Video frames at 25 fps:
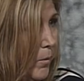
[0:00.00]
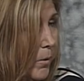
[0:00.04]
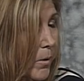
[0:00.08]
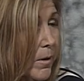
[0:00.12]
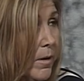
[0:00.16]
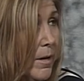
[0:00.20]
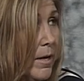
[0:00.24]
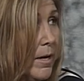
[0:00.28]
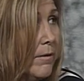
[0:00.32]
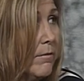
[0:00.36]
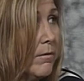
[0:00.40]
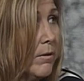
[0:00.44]
we're
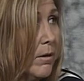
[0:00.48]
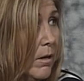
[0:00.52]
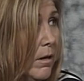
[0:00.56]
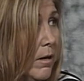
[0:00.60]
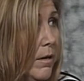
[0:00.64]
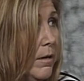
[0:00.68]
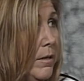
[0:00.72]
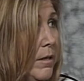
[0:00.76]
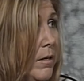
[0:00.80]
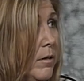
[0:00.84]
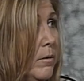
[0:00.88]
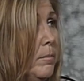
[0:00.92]
going to have a
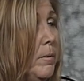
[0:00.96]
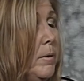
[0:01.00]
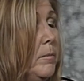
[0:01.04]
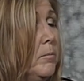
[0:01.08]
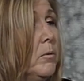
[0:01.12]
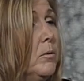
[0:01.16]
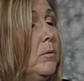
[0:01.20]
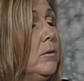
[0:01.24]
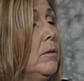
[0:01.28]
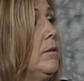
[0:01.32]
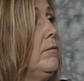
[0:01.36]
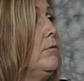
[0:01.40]
lot of young
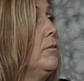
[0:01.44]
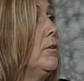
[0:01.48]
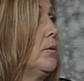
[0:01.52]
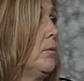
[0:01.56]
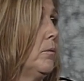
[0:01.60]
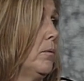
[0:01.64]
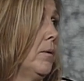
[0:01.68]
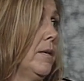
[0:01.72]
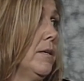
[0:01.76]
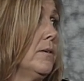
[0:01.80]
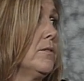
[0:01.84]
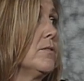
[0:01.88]
people leaving
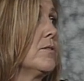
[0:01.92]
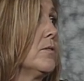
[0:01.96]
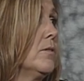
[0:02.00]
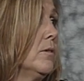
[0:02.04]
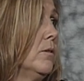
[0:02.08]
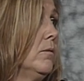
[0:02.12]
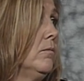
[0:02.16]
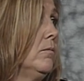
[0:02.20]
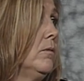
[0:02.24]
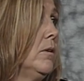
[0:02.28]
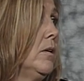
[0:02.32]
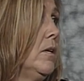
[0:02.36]
the ranks
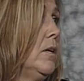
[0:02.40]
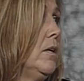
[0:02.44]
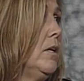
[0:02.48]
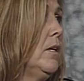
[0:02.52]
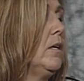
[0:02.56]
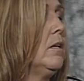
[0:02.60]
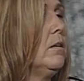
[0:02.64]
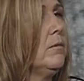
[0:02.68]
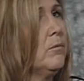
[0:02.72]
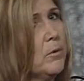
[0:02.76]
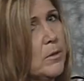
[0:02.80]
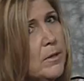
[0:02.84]
soon, mm-hmm.
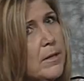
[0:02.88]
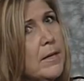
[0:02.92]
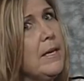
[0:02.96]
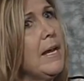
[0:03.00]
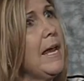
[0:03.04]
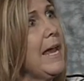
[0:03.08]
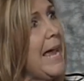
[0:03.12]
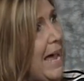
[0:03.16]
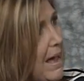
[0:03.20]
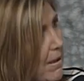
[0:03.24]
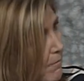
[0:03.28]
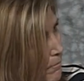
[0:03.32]
and well, they
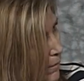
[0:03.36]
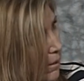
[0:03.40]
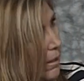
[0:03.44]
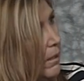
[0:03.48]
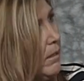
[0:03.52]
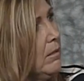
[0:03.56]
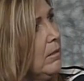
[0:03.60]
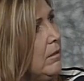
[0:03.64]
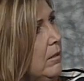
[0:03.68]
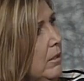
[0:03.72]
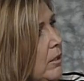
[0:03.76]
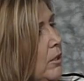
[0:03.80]
have
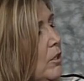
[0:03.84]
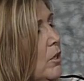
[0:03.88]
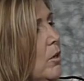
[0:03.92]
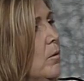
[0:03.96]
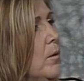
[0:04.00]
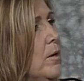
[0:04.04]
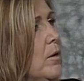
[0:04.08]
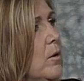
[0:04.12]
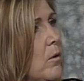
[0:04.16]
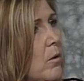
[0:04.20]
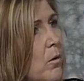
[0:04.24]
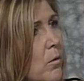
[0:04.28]
been. You right.
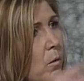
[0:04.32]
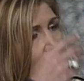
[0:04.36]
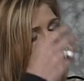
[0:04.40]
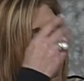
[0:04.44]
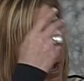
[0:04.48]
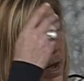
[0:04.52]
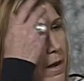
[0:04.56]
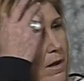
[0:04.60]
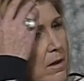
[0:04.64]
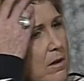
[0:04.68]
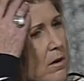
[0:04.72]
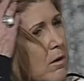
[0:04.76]
know, in
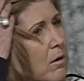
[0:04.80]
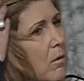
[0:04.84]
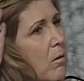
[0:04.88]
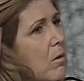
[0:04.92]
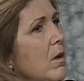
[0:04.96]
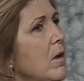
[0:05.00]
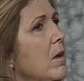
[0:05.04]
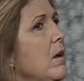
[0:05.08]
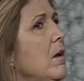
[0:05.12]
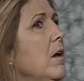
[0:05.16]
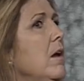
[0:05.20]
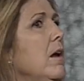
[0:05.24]
Ohio.
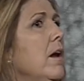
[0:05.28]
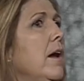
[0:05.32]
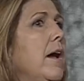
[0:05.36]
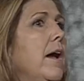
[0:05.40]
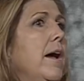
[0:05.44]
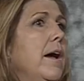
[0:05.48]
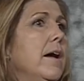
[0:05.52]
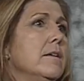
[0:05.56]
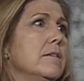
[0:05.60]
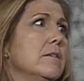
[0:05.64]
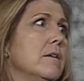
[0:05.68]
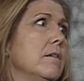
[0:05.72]
Yeah
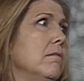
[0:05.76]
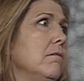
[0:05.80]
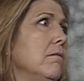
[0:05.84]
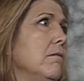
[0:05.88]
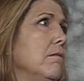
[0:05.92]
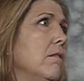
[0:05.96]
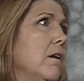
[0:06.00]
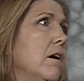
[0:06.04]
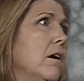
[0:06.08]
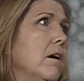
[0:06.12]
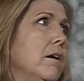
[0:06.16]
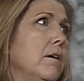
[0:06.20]
has a
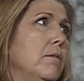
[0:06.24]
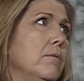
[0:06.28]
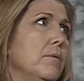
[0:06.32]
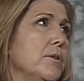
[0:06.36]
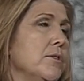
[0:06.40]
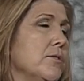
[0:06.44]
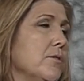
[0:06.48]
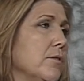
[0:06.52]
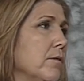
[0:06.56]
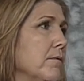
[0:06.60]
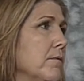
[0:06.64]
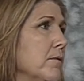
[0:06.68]
lot of
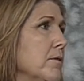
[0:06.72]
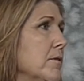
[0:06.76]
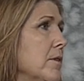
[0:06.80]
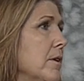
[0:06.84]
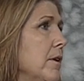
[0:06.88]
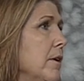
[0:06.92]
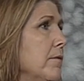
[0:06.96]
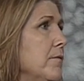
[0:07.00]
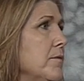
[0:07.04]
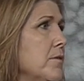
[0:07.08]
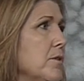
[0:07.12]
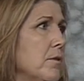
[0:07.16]
reservists
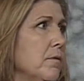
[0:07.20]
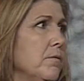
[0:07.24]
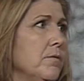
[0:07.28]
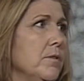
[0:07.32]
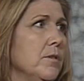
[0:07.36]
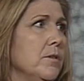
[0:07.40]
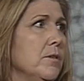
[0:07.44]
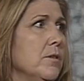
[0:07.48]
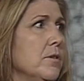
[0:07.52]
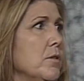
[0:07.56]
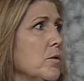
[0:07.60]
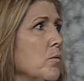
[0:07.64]
that have
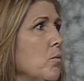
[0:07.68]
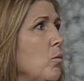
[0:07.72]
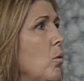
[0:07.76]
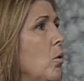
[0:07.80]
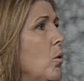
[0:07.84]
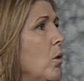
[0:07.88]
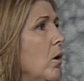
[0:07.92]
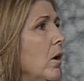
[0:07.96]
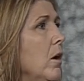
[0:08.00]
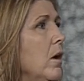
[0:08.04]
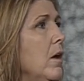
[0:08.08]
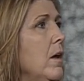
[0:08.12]
served in this right.
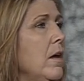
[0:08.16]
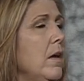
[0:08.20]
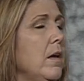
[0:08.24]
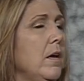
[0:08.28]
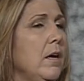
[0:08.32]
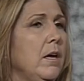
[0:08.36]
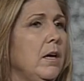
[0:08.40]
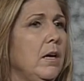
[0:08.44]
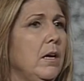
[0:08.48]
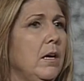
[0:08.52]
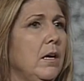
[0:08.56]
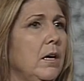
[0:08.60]
war.
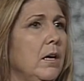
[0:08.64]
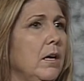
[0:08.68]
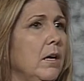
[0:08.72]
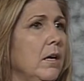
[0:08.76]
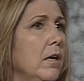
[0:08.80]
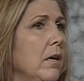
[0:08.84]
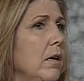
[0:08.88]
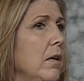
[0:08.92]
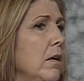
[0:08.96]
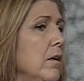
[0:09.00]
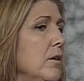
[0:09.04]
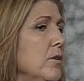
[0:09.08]

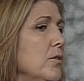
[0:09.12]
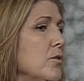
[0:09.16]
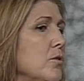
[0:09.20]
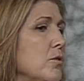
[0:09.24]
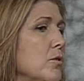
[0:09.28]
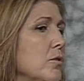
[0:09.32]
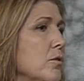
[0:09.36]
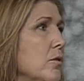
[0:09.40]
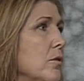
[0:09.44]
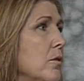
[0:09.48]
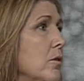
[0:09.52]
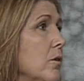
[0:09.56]
And it's been a